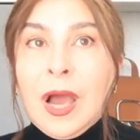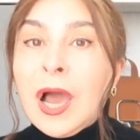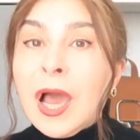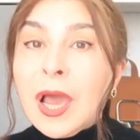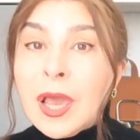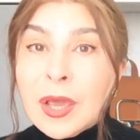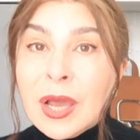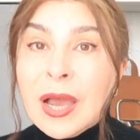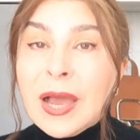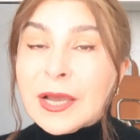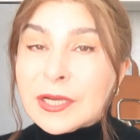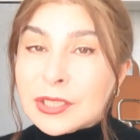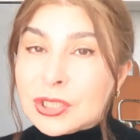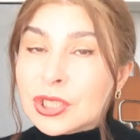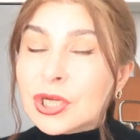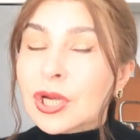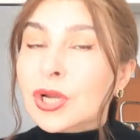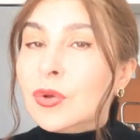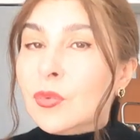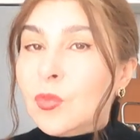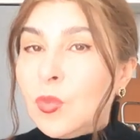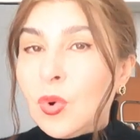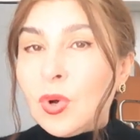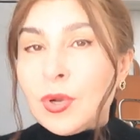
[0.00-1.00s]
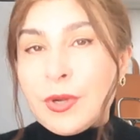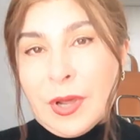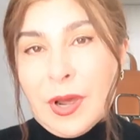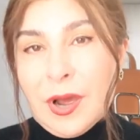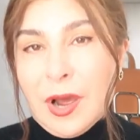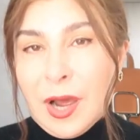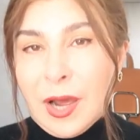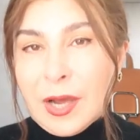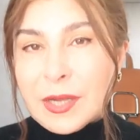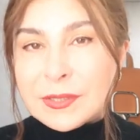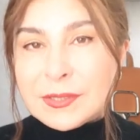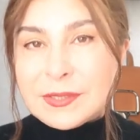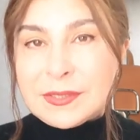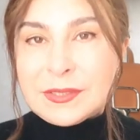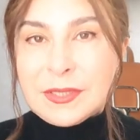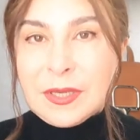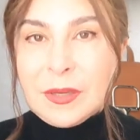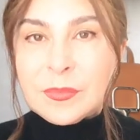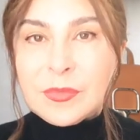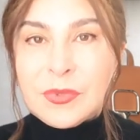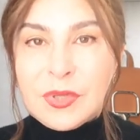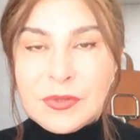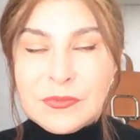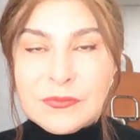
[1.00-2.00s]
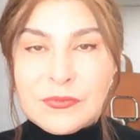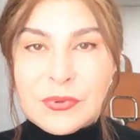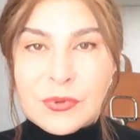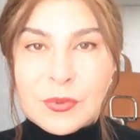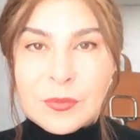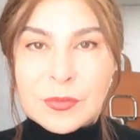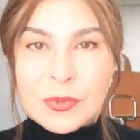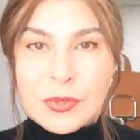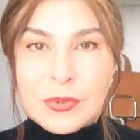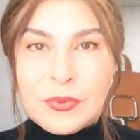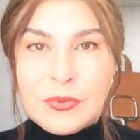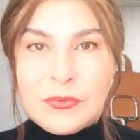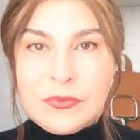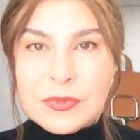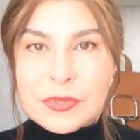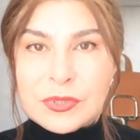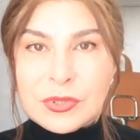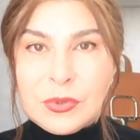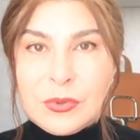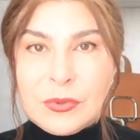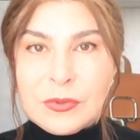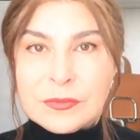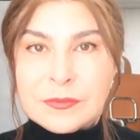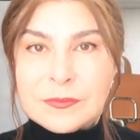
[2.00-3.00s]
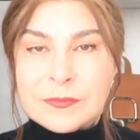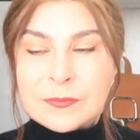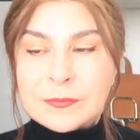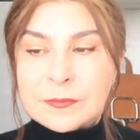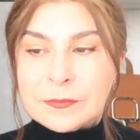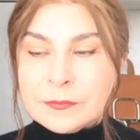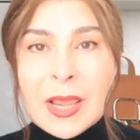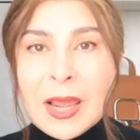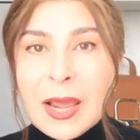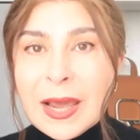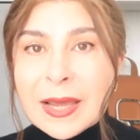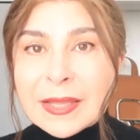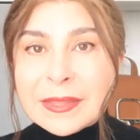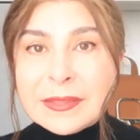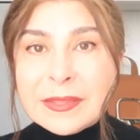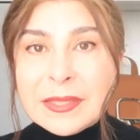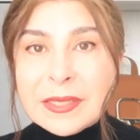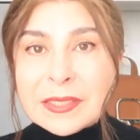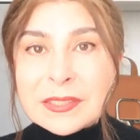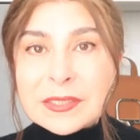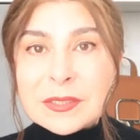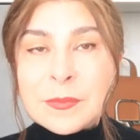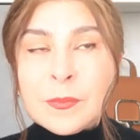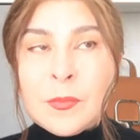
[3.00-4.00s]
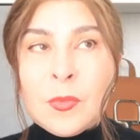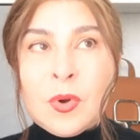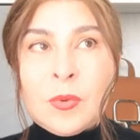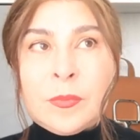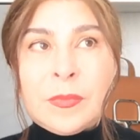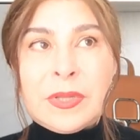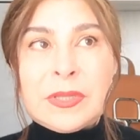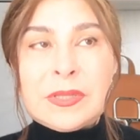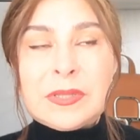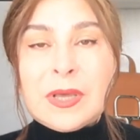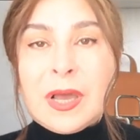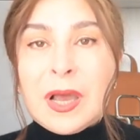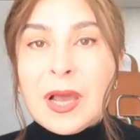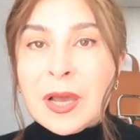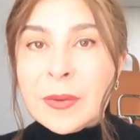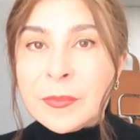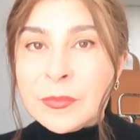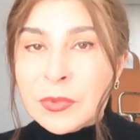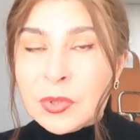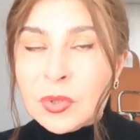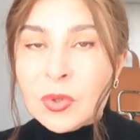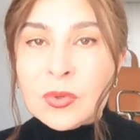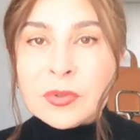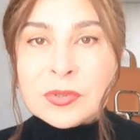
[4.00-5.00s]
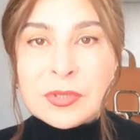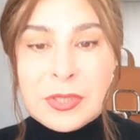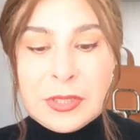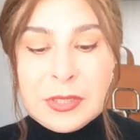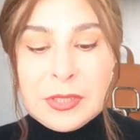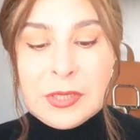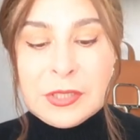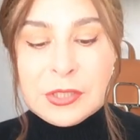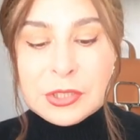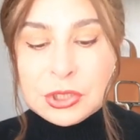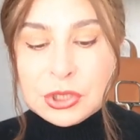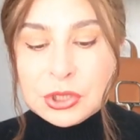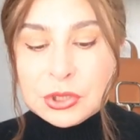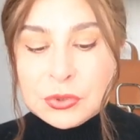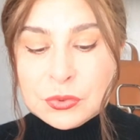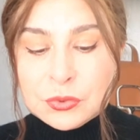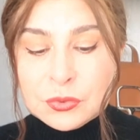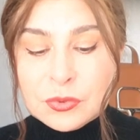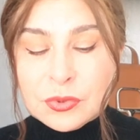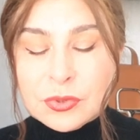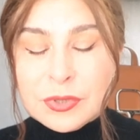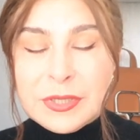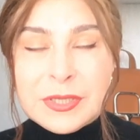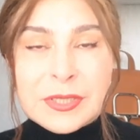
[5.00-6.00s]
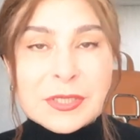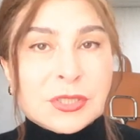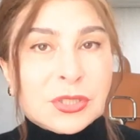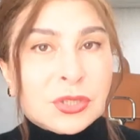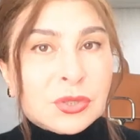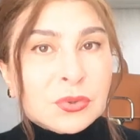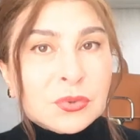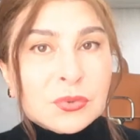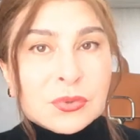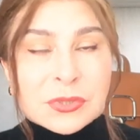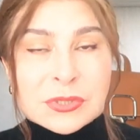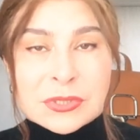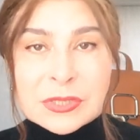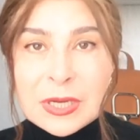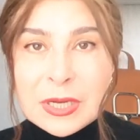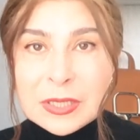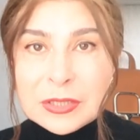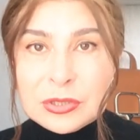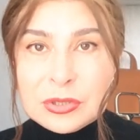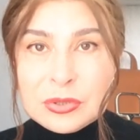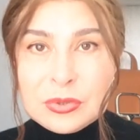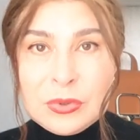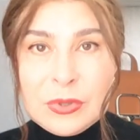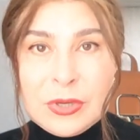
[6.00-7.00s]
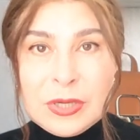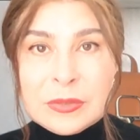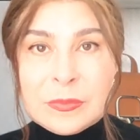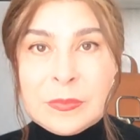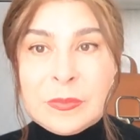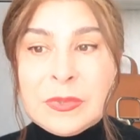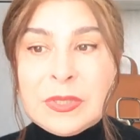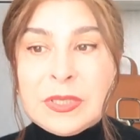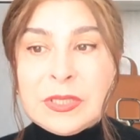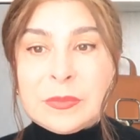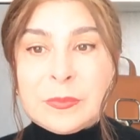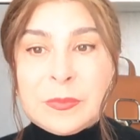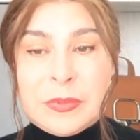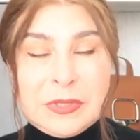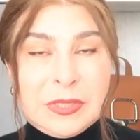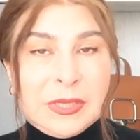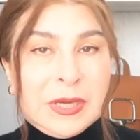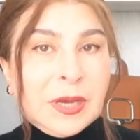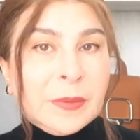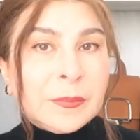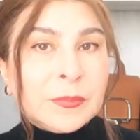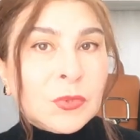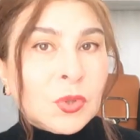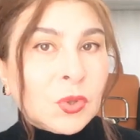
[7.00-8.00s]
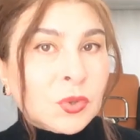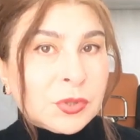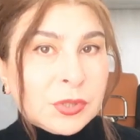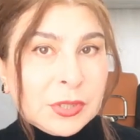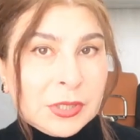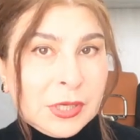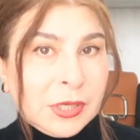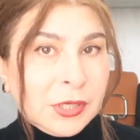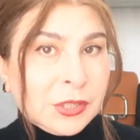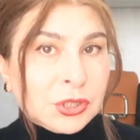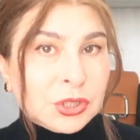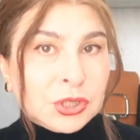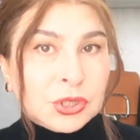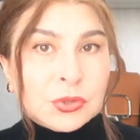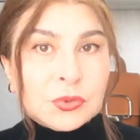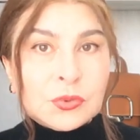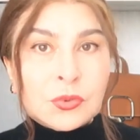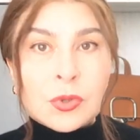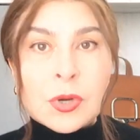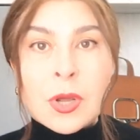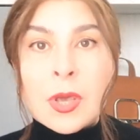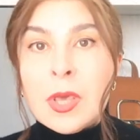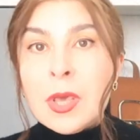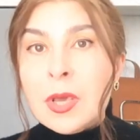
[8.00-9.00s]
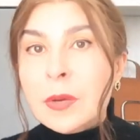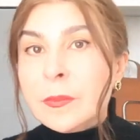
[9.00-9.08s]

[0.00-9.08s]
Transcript: I actually want to add something from Louis Vuitton at this moment i'm not really sure it's so sad to admit but i'm not really sure